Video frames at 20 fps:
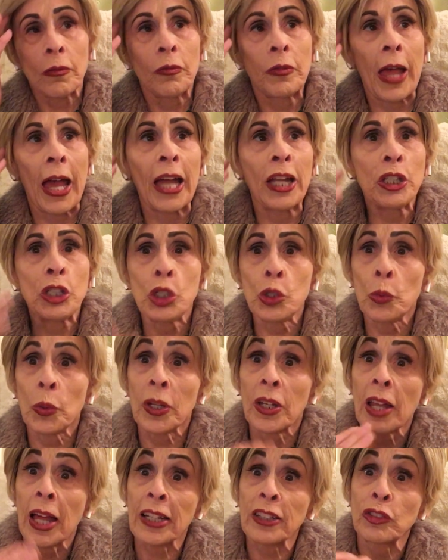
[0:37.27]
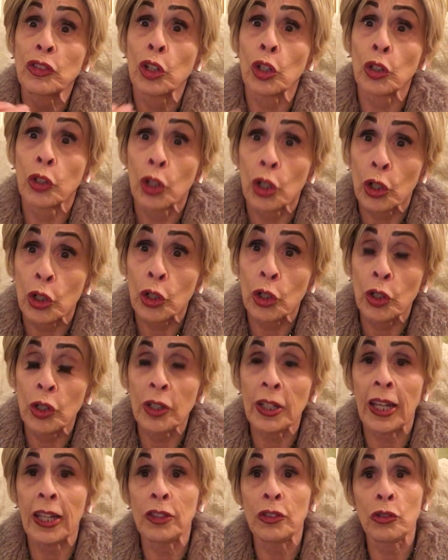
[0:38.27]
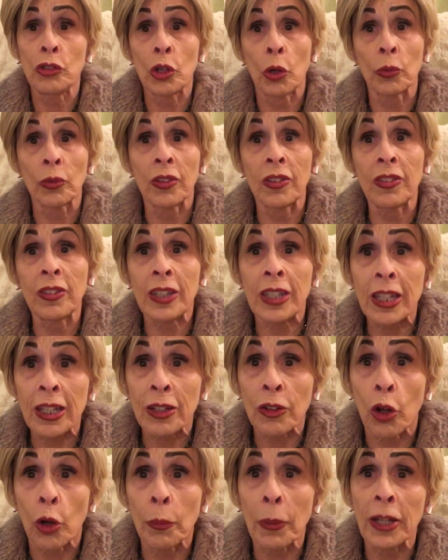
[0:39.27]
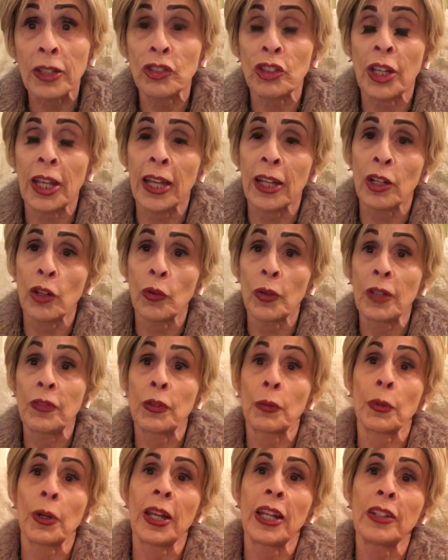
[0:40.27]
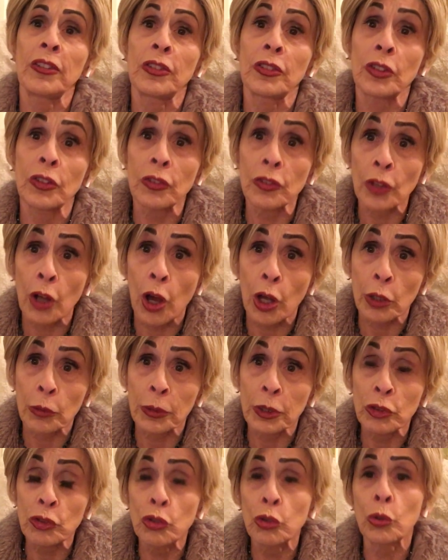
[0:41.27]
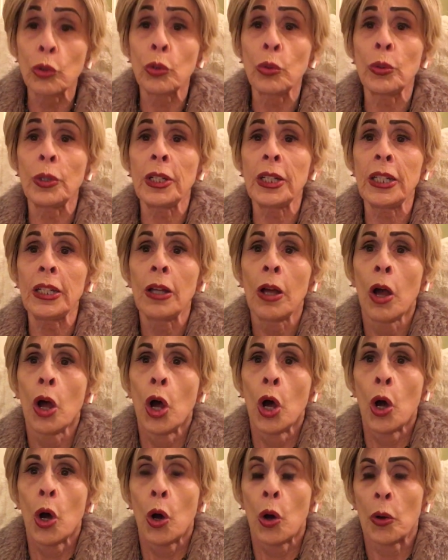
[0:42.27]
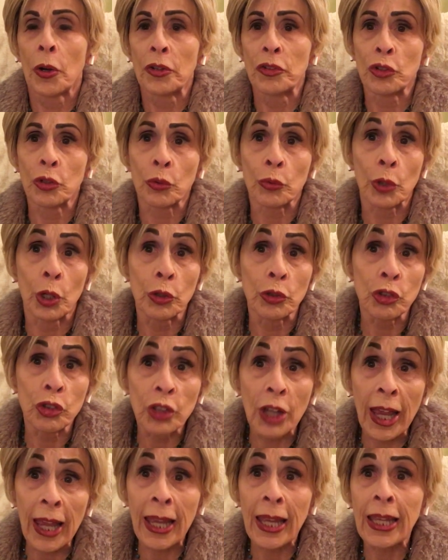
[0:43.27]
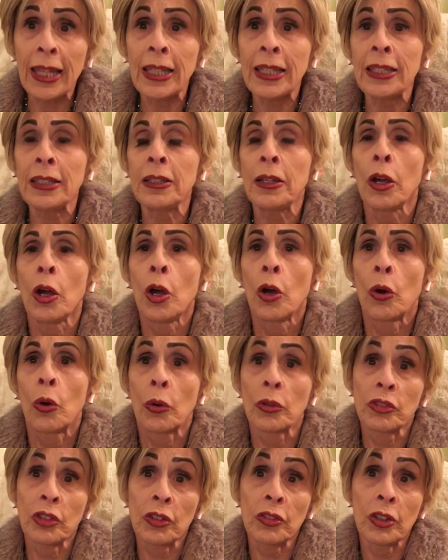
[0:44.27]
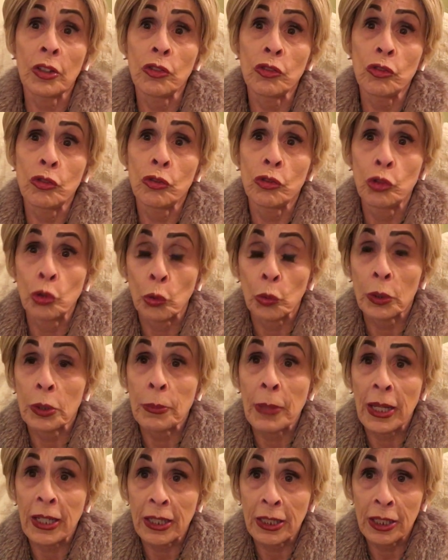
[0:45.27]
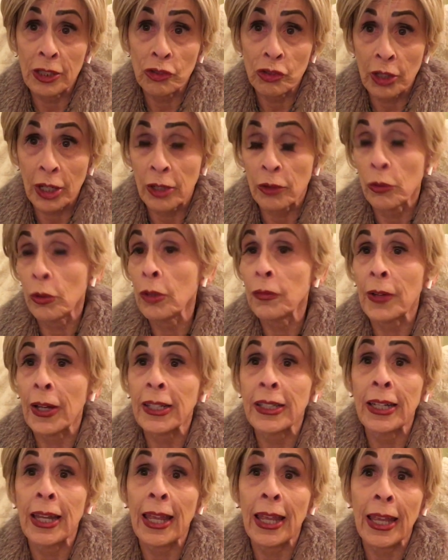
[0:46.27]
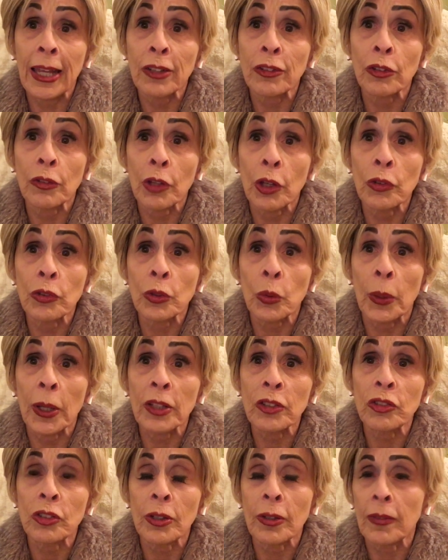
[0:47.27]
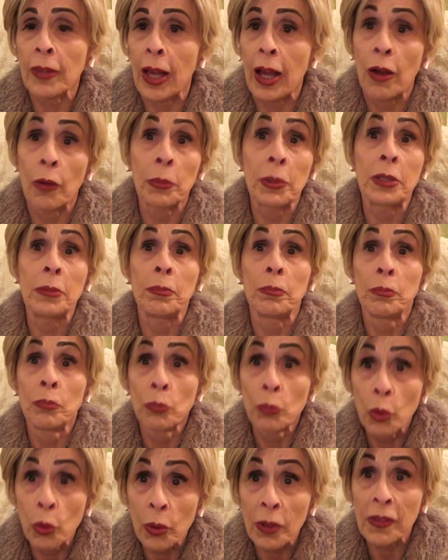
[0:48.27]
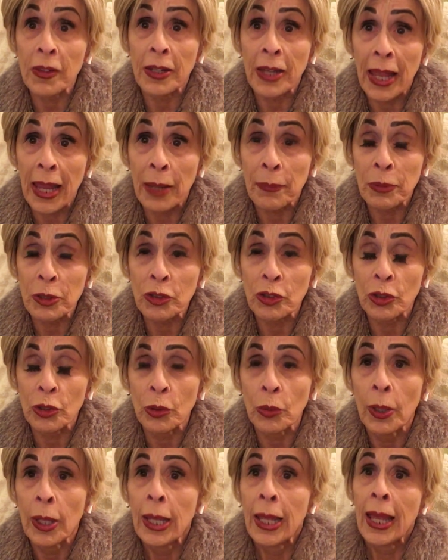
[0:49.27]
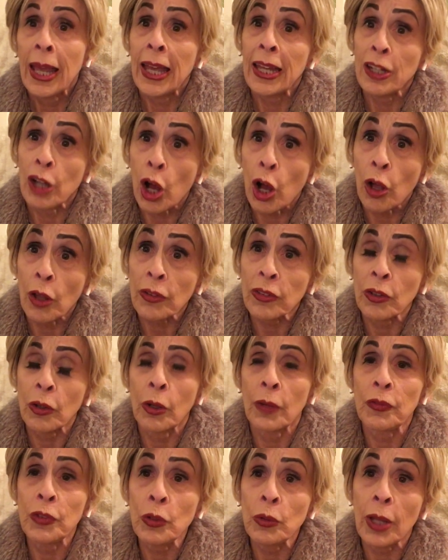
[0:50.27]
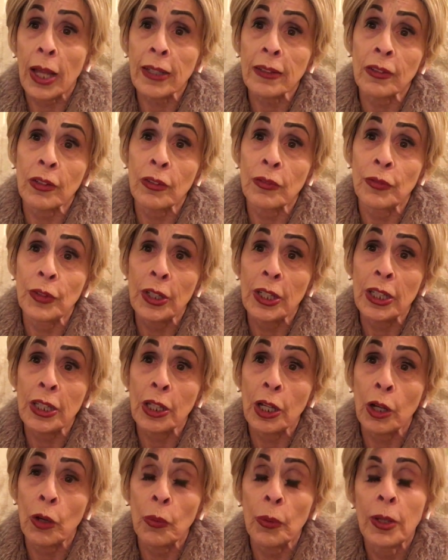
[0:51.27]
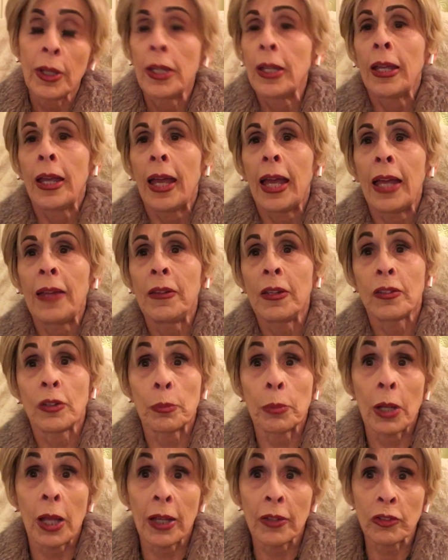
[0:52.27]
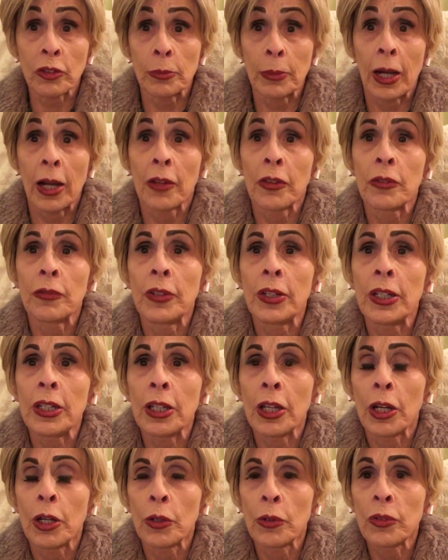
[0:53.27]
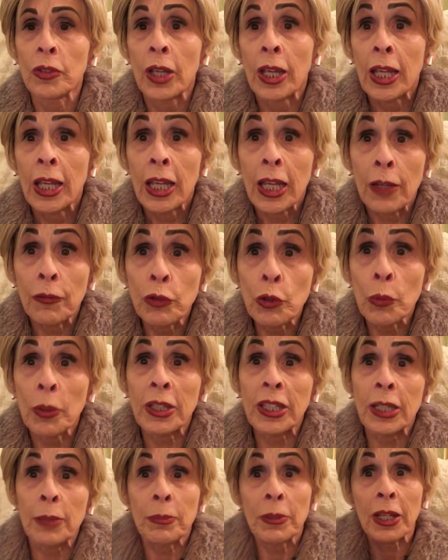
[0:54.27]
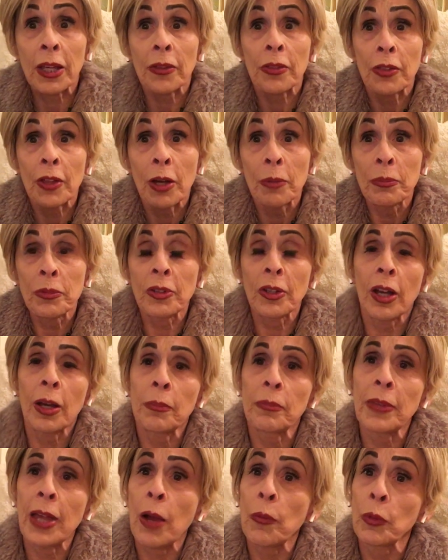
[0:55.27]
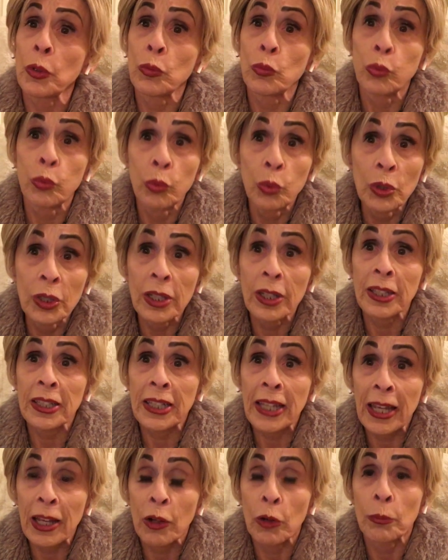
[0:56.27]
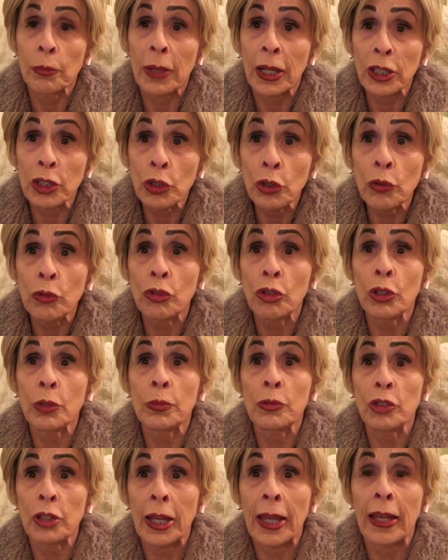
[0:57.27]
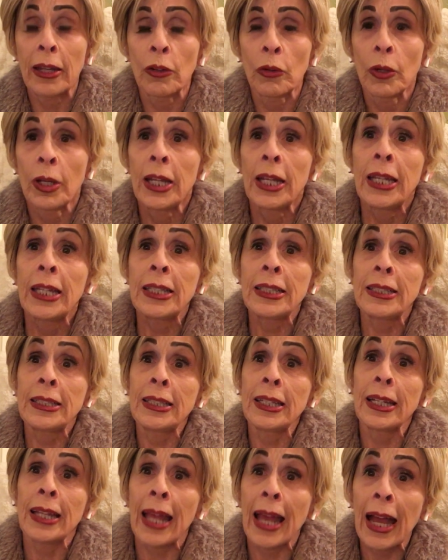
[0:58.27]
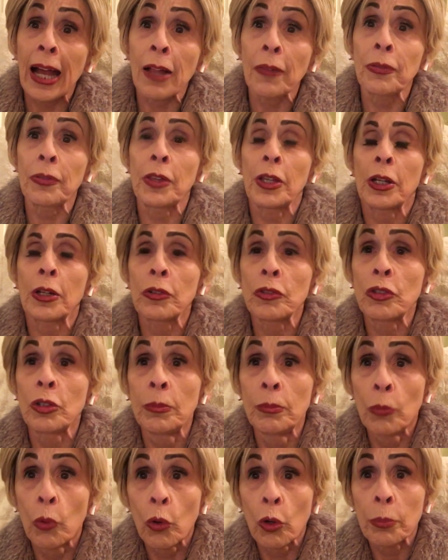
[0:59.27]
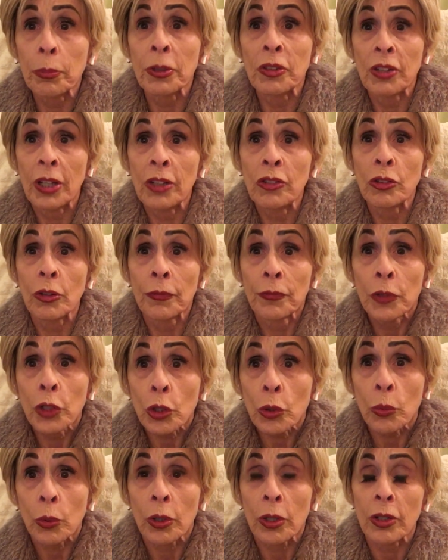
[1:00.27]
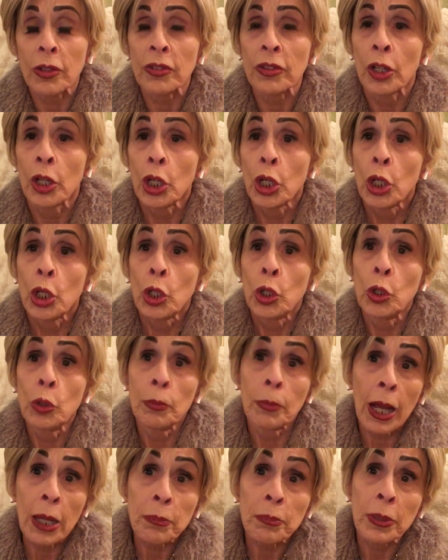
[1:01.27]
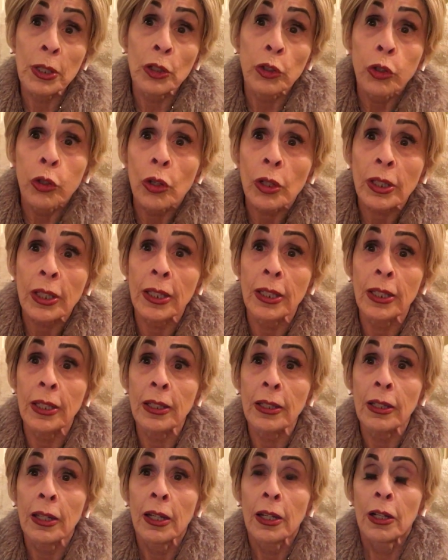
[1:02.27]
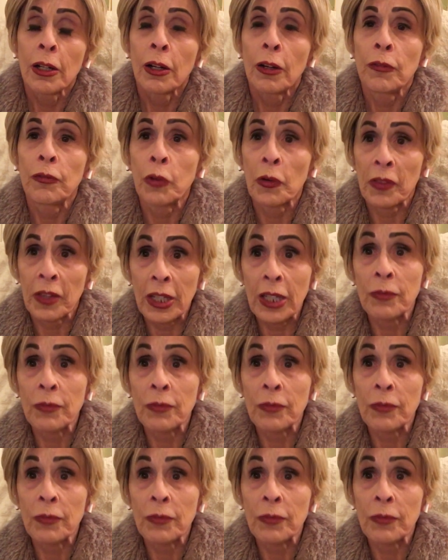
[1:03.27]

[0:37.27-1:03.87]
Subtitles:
that you would like to learn and you don't see it on my channel, if it relates to soldering jewelry or to crocheting or just in jewelry making in general, if I can answer those questions, I'll be more than happy to. And also, if you like this video, and this applies to my other videos, if you would give me a thumbs up, that would really help my YouTube channel get out there to more potential viewers who might be looking for the